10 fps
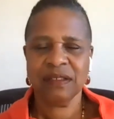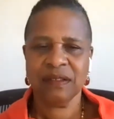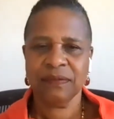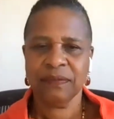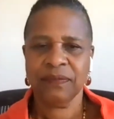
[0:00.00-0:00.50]

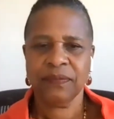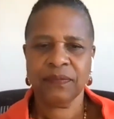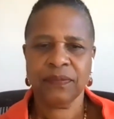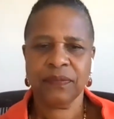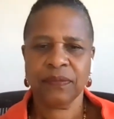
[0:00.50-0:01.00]

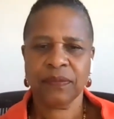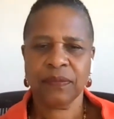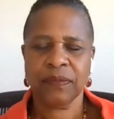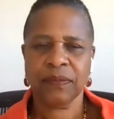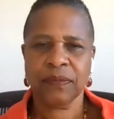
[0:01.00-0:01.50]

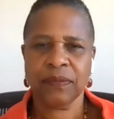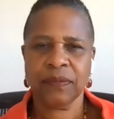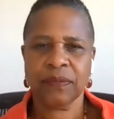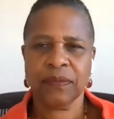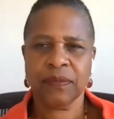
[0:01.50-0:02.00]

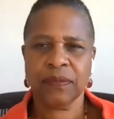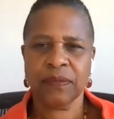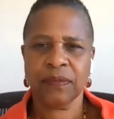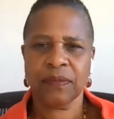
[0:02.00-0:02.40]
[no speech]